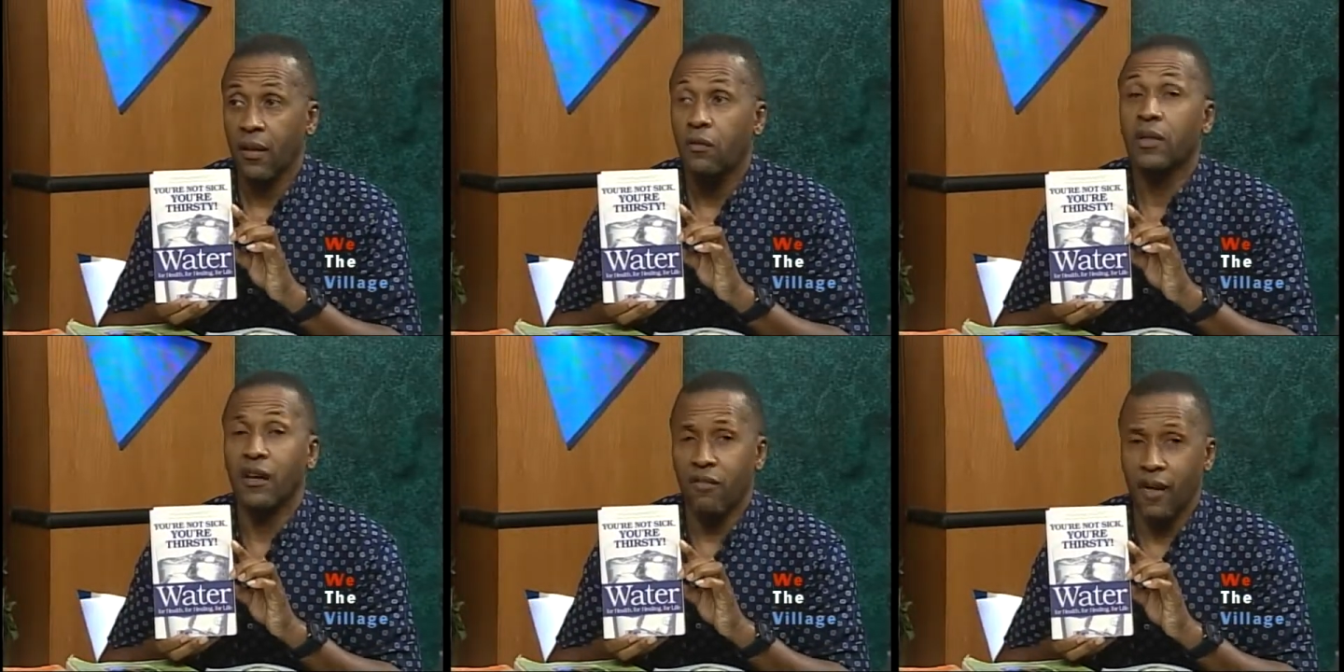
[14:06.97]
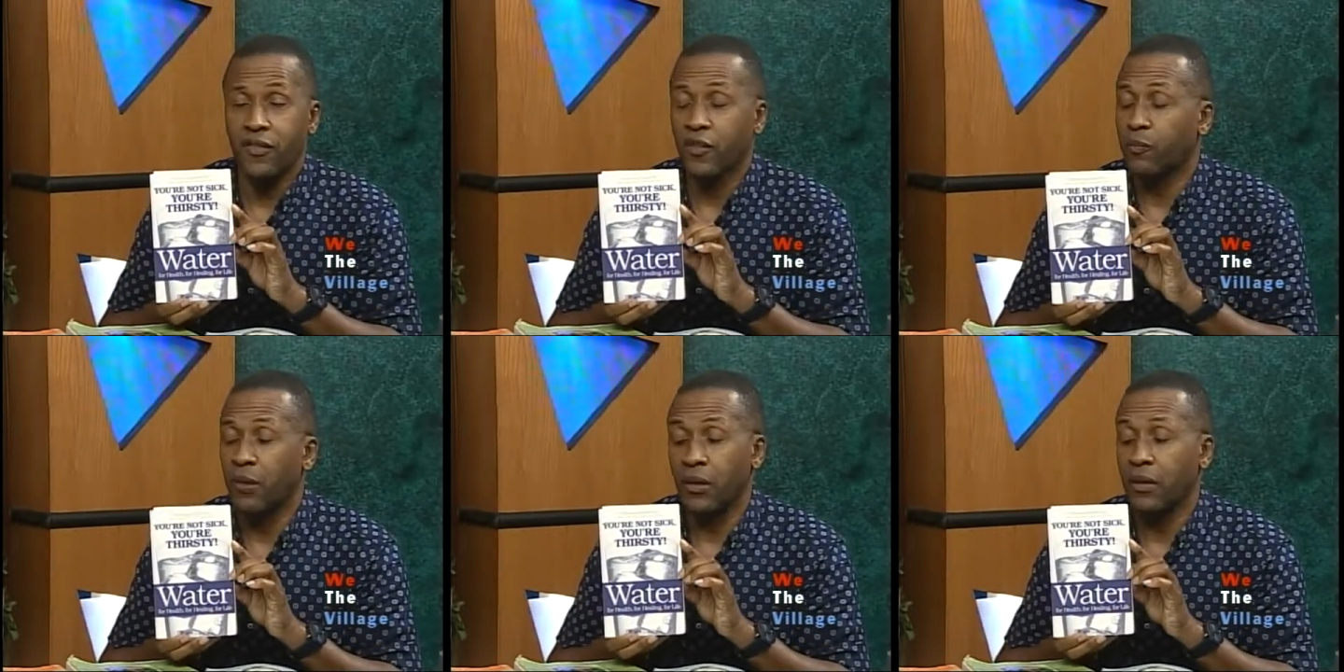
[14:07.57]
When I read this
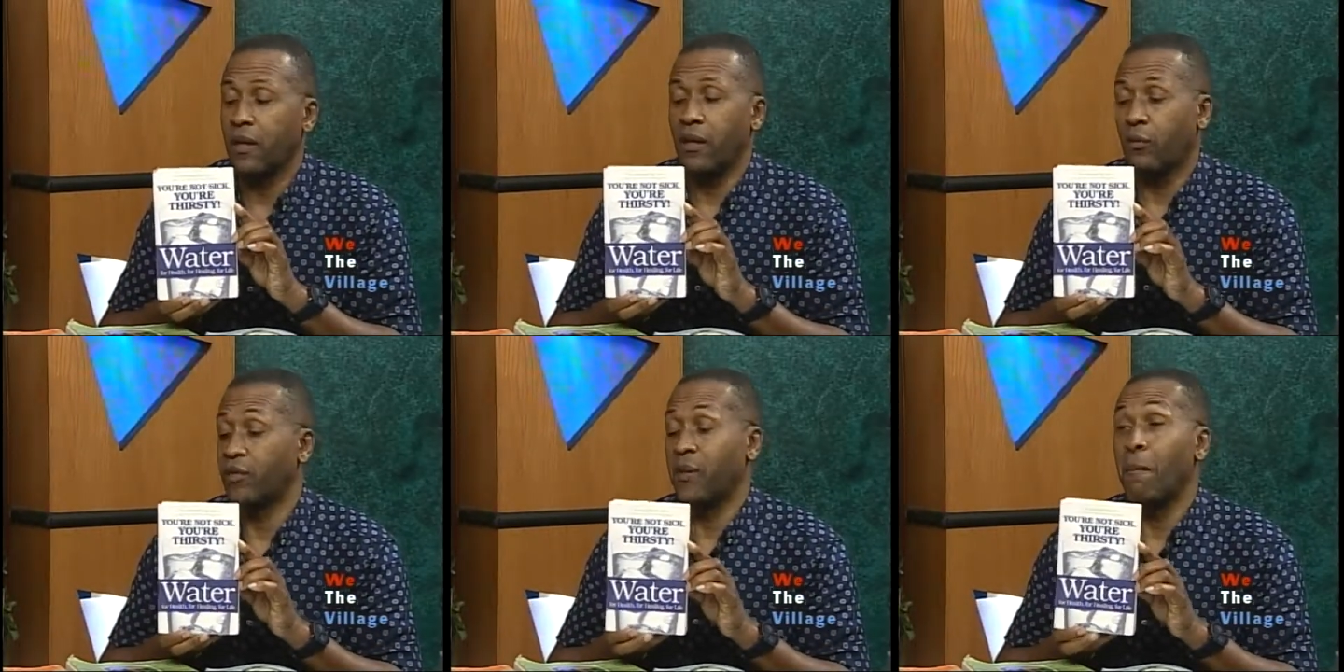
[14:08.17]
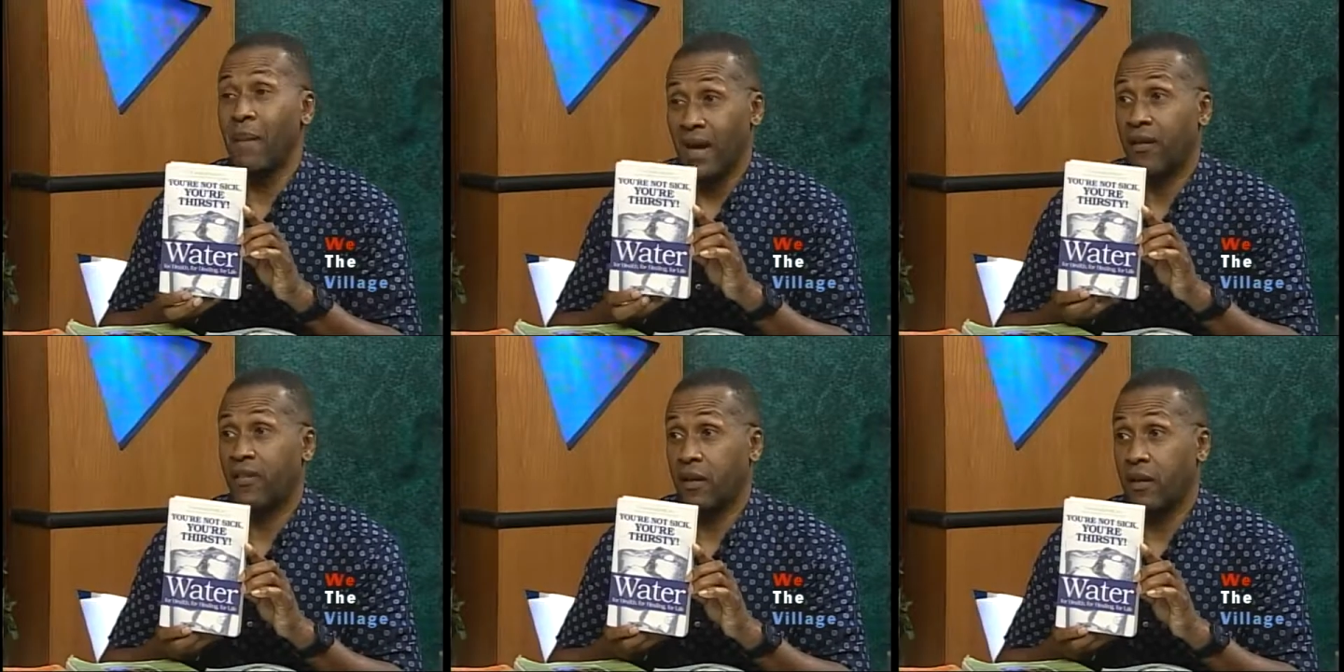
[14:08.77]
book, it was
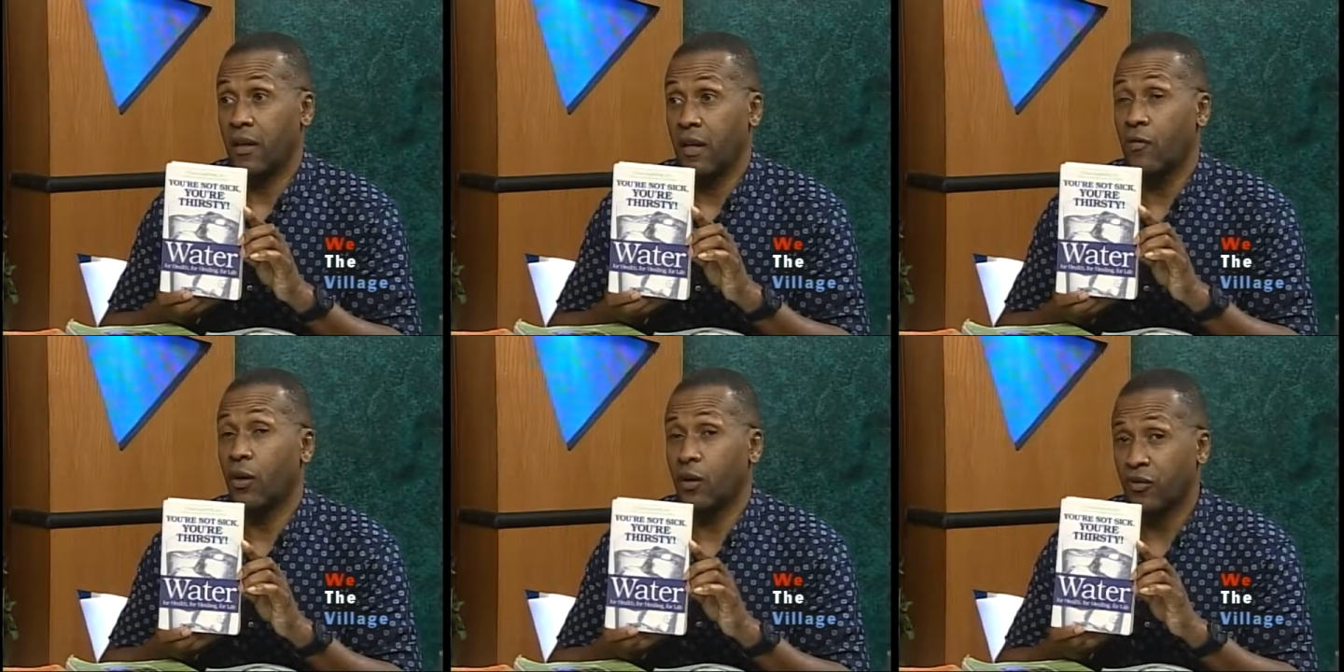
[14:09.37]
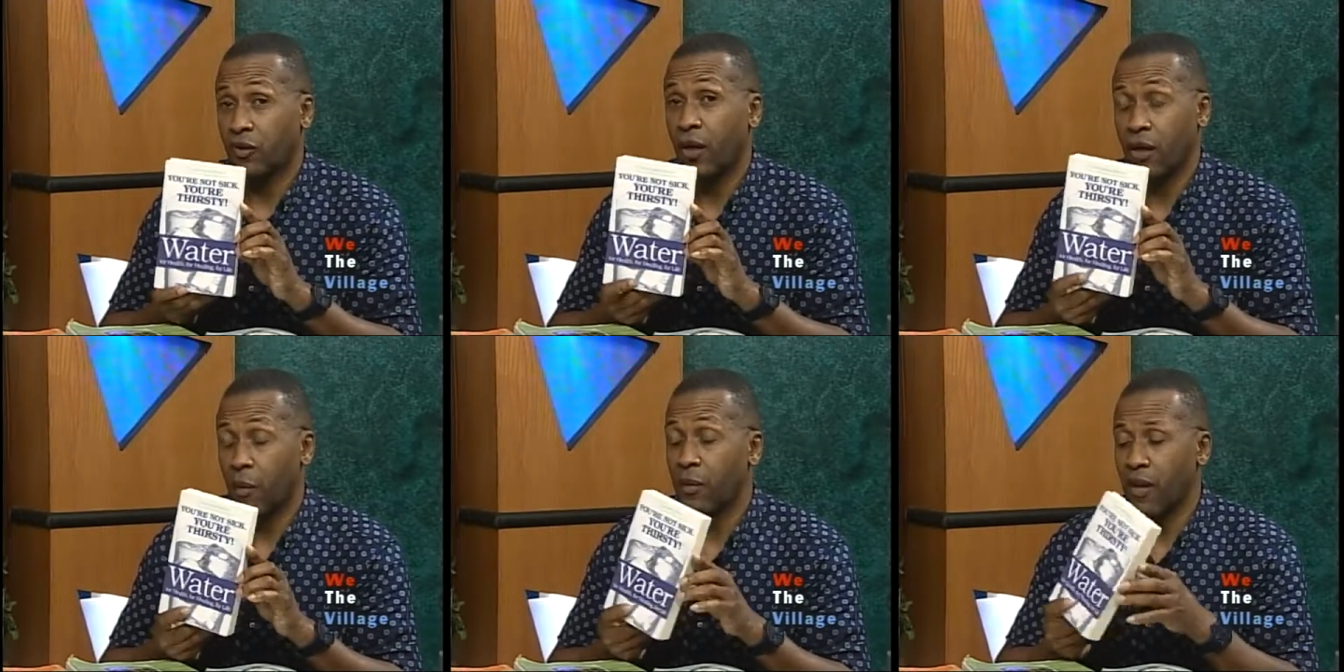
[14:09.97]
amazing. He wrote a
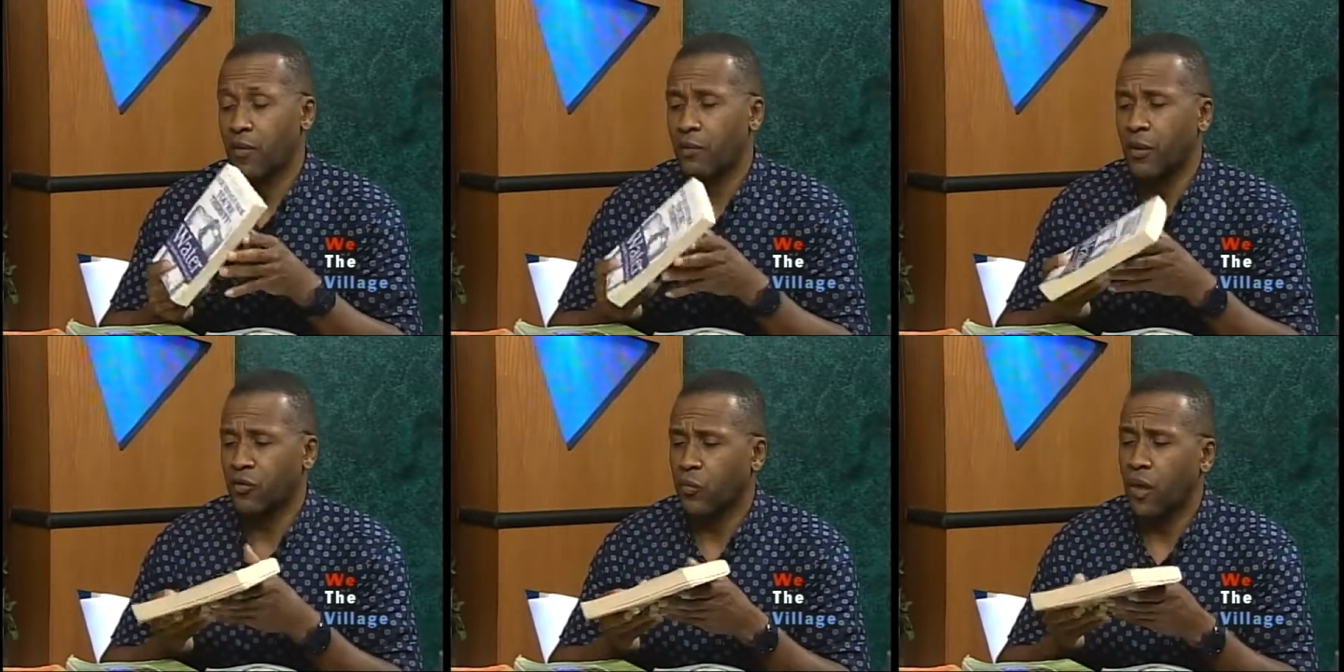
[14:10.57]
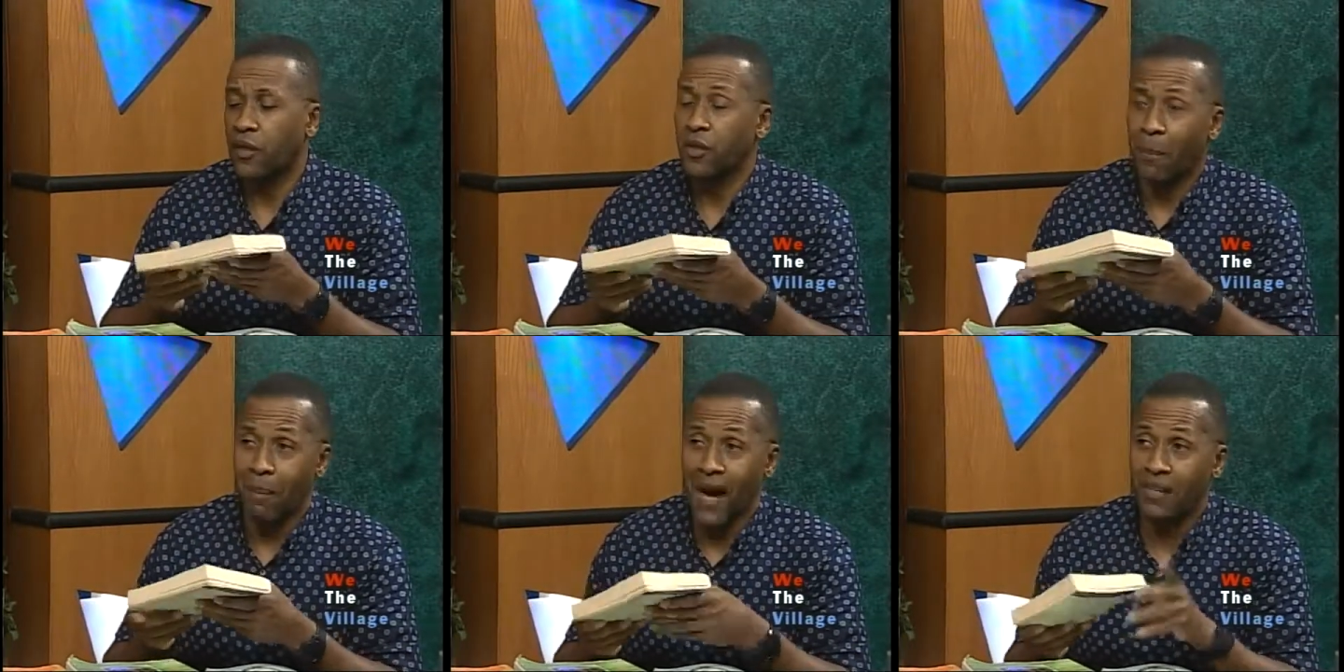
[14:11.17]
couple other books. One, Your
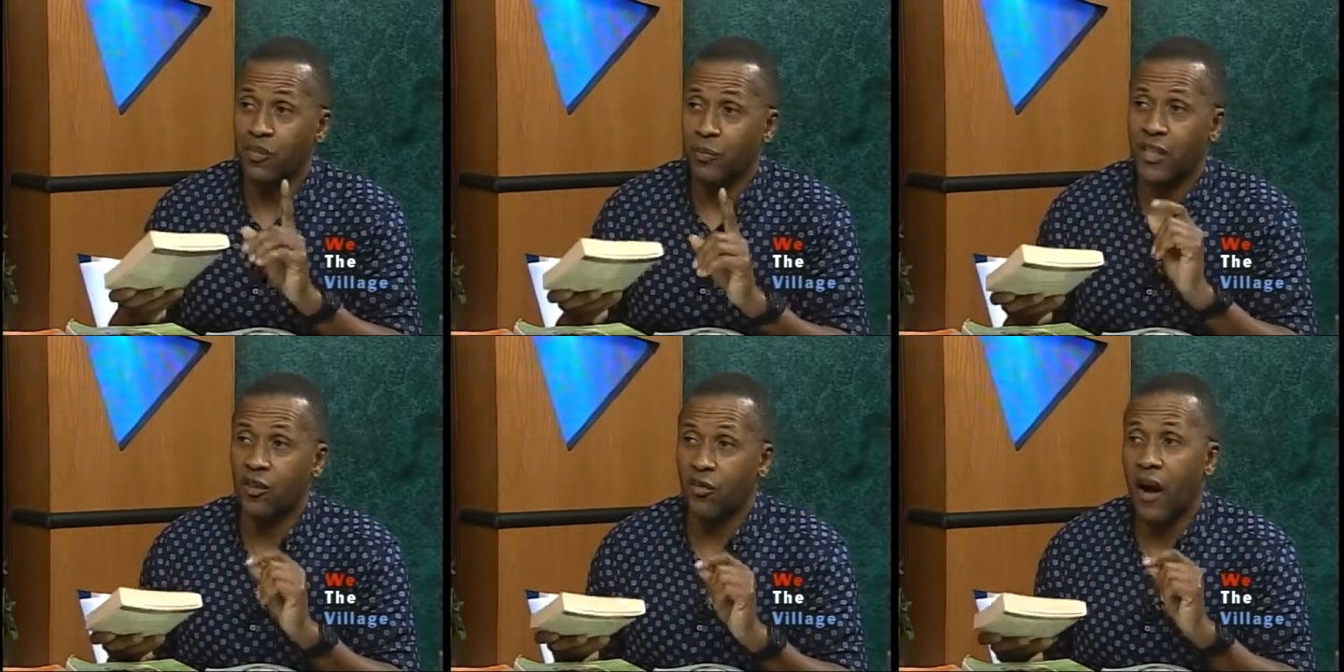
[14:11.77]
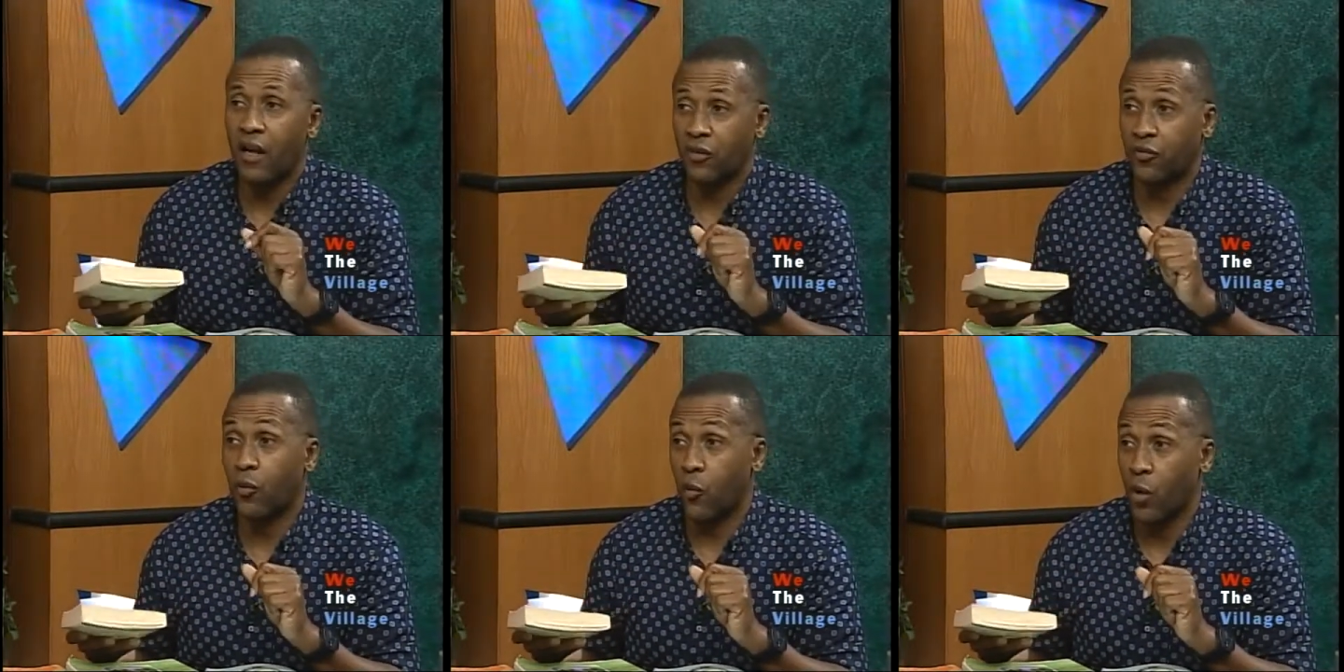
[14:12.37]
Body's Many Cries
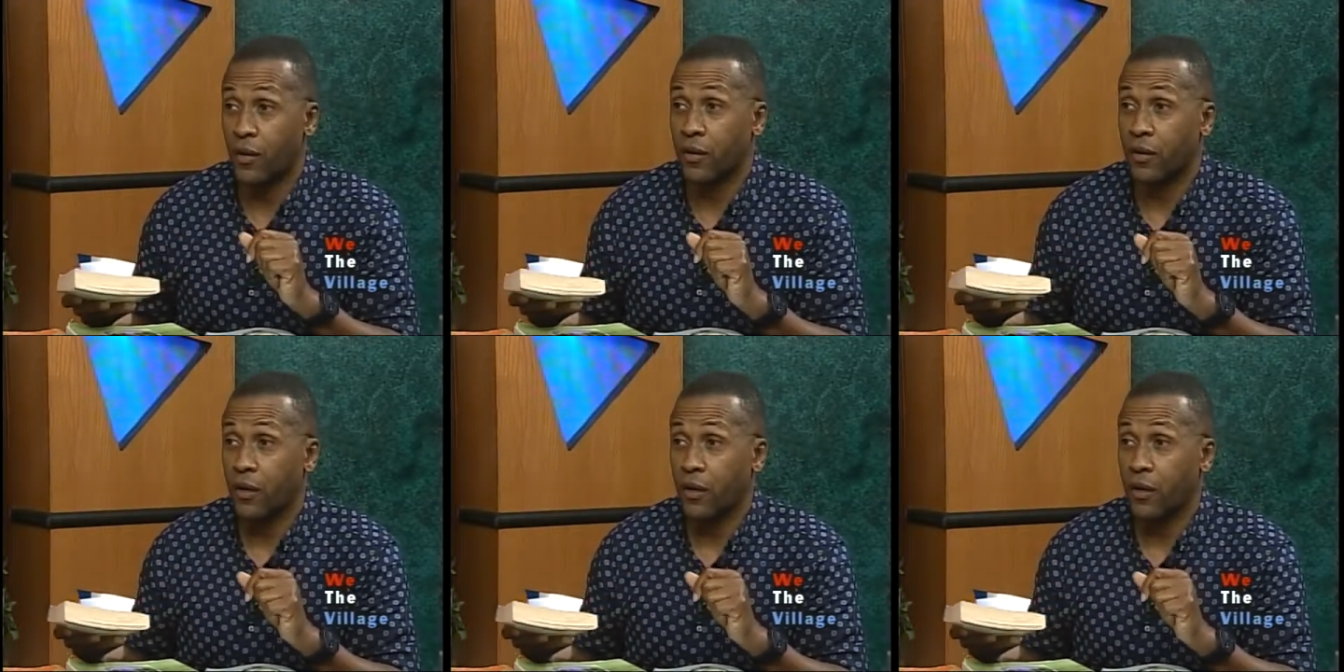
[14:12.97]
for Water.